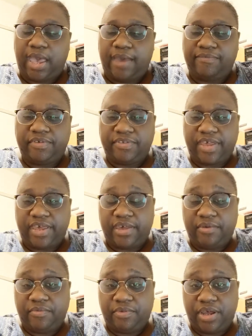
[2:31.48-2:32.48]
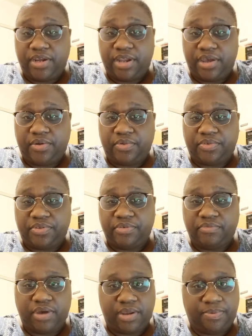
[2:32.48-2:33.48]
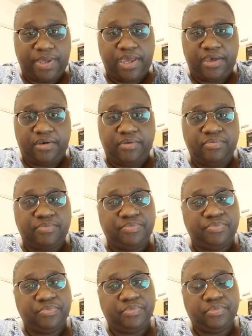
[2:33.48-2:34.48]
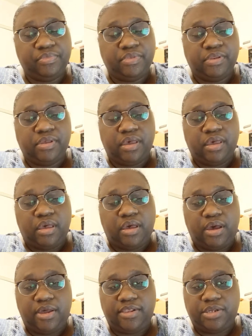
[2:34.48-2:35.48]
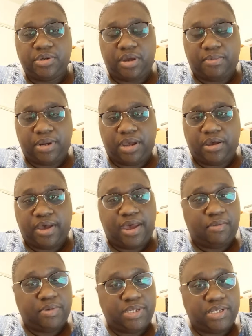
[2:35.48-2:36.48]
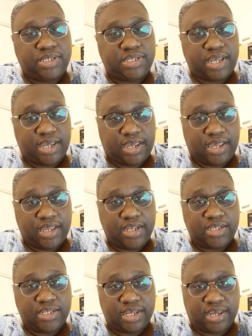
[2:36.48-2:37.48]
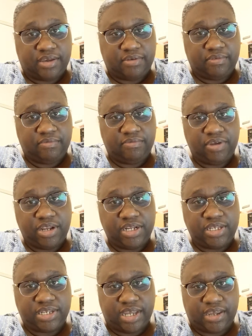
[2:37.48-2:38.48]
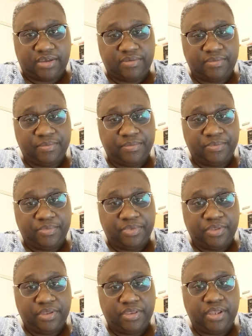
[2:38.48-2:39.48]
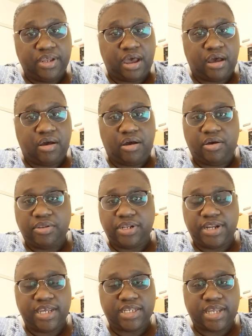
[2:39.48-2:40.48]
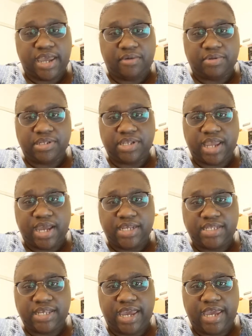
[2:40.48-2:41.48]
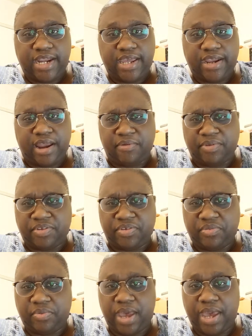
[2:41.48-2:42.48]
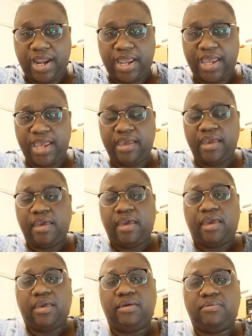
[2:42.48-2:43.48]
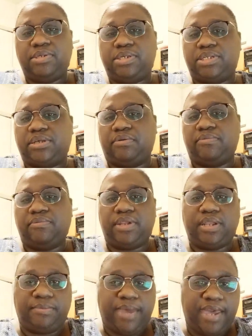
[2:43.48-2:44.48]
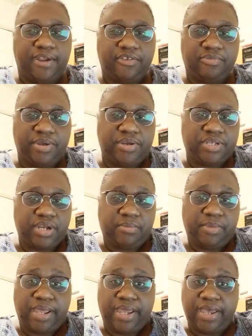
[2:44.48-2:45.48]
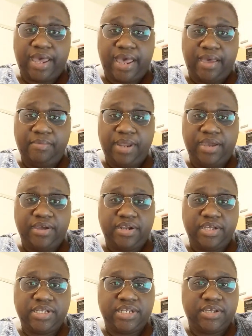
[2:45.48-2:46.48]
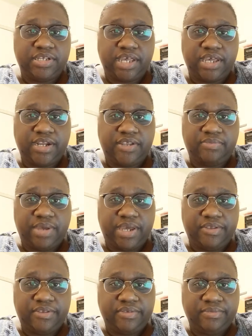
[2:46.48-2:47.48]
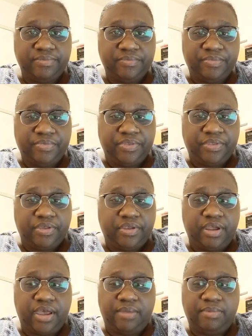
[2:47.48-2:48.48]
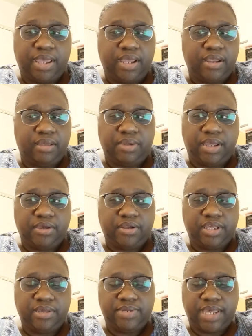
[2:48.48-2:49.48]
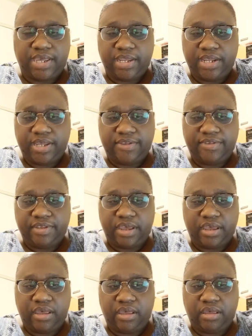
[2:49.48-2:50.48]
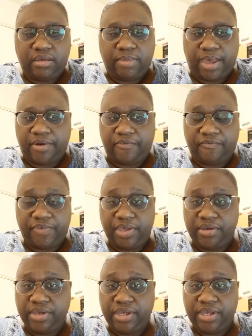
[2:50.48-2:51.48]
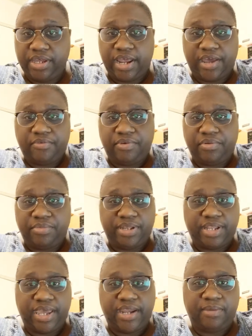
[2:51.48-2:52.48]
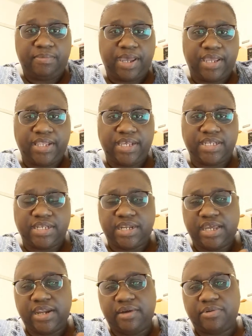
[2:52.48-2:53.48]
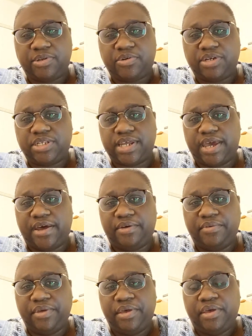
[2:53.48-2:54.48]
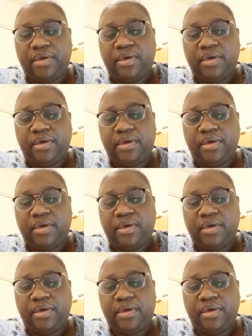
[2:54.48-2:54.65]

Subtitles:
After taking one pill of the tramadol, I was sick, really sick. The next day, I was nauseated. I was sweating. It was just a really bad experience. And I'm like, I'm not going to continue taking this mess. I'm not going to keep taking this. I don't feel good. I don't want to be laid up like this. And then I was stressed out